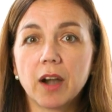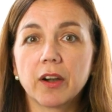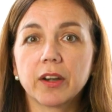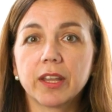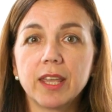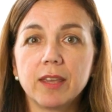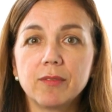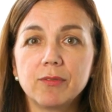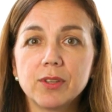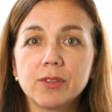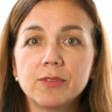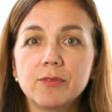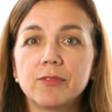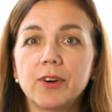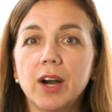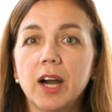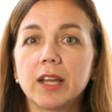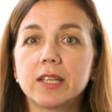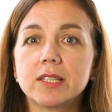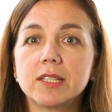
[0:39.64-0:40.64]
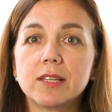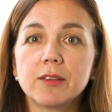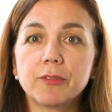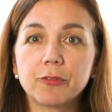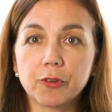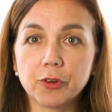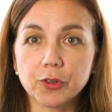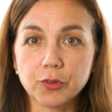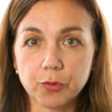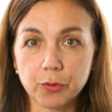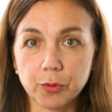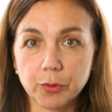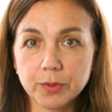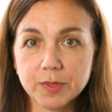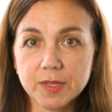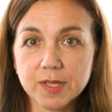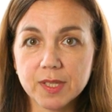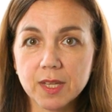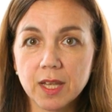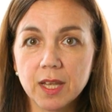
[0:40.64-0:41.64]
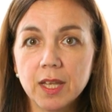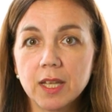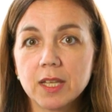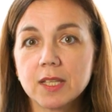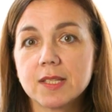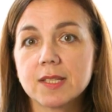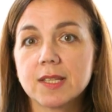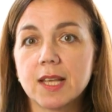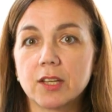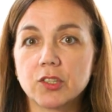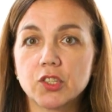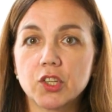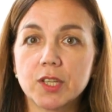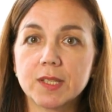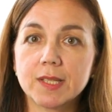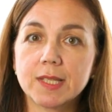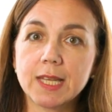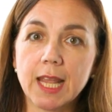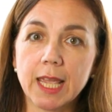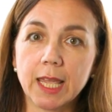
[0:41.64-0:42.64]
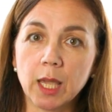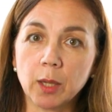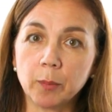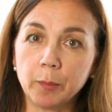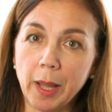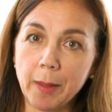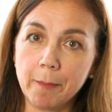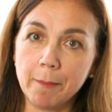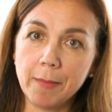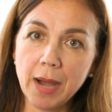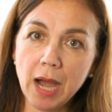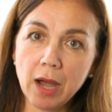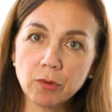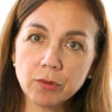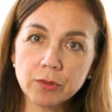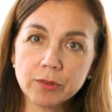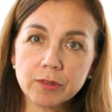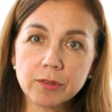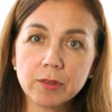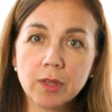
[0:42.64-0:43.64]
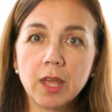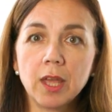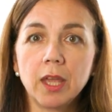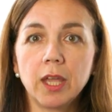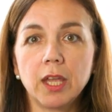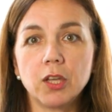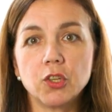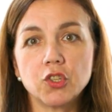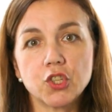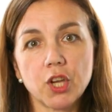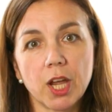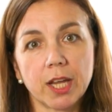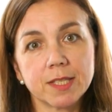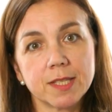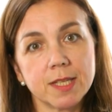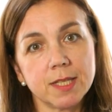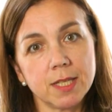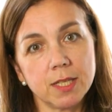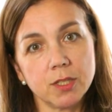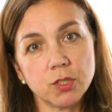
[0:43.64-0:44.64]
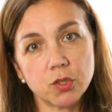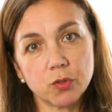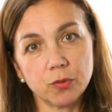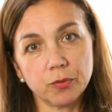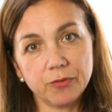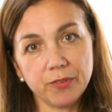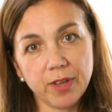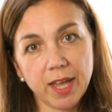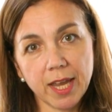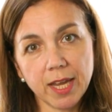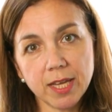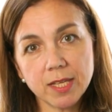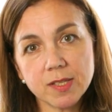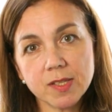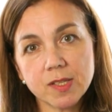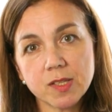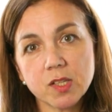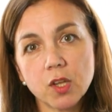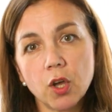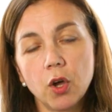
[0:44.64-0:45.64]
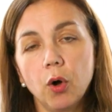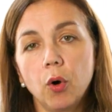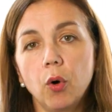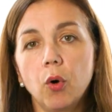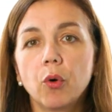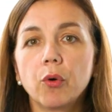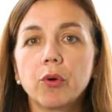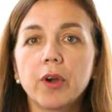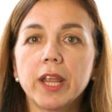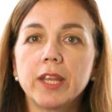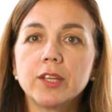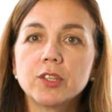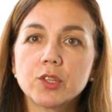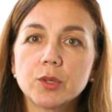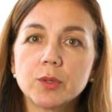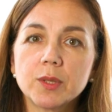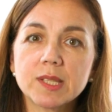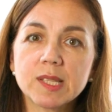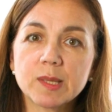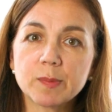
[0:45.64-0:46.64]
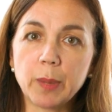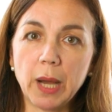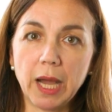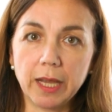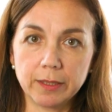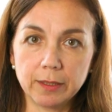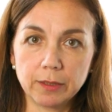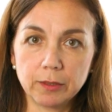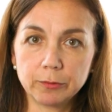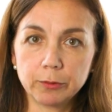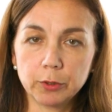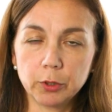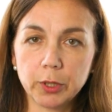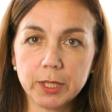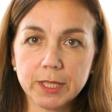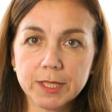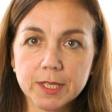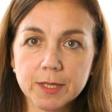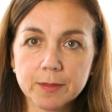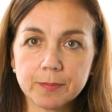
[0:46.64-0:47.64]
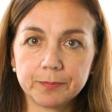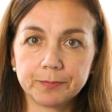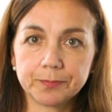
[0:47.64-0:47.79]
are given via different routes, such as taken by mouth, injected into veins, or into the spinal fluid.